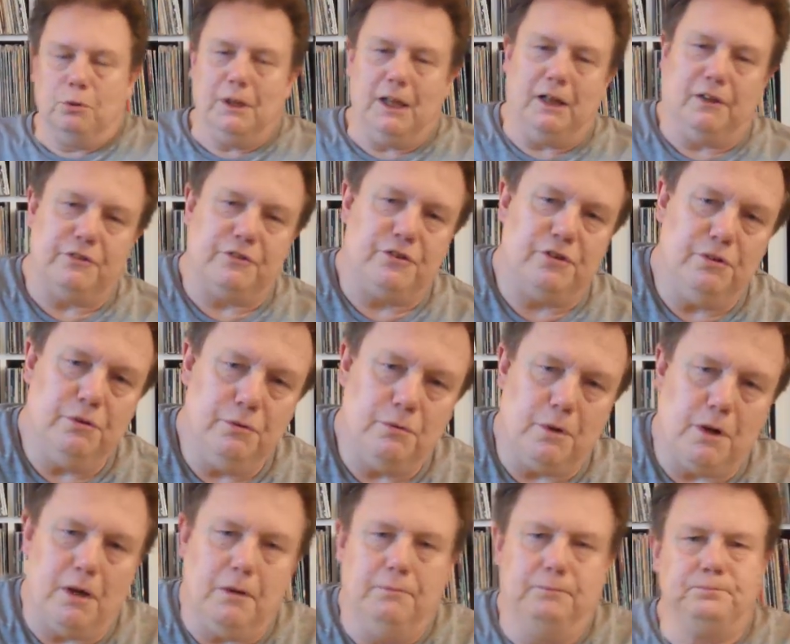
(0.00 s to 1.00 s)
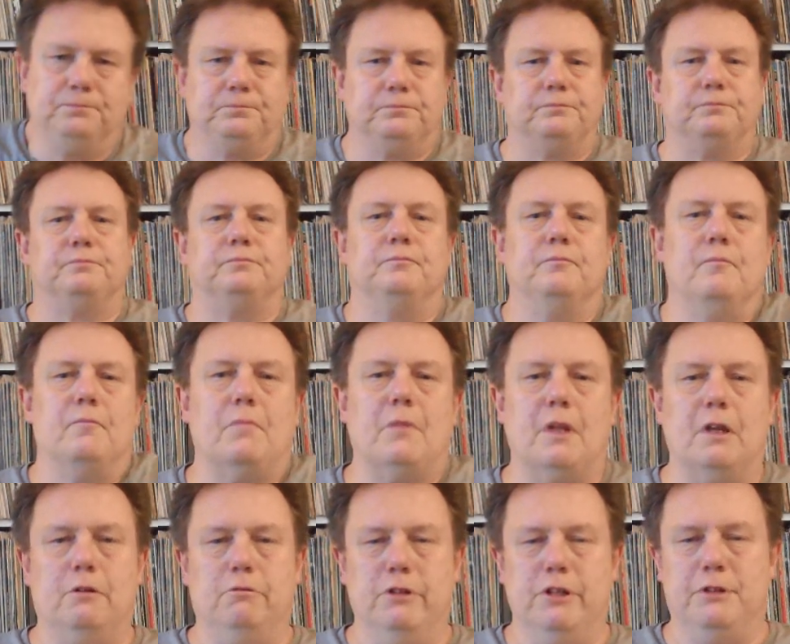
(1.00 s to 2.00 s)
out to
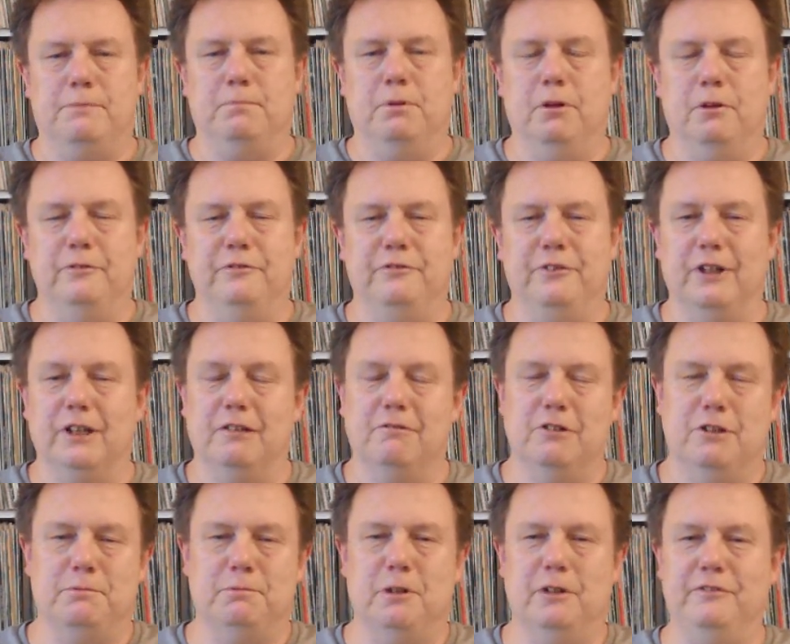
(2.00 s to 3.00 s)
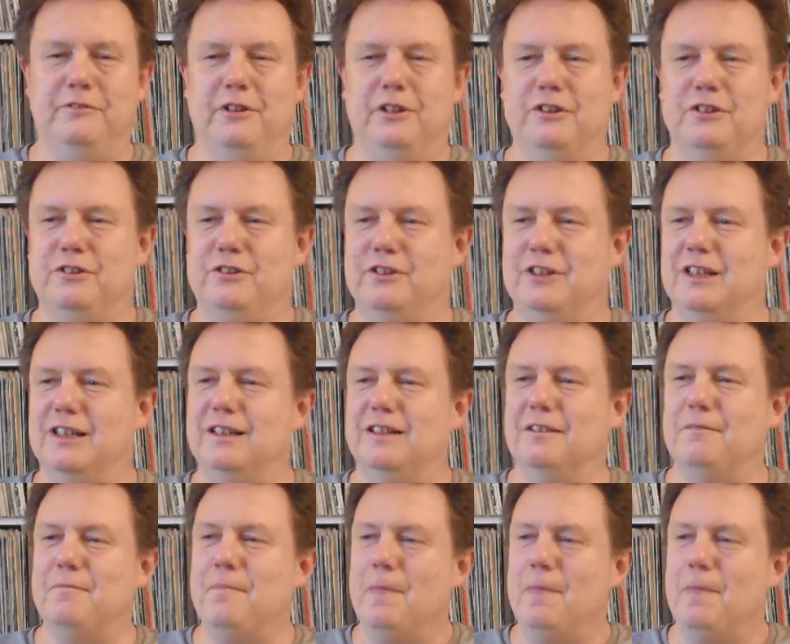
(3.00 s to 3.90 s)
Chris Prophy. Chris Prophy just did a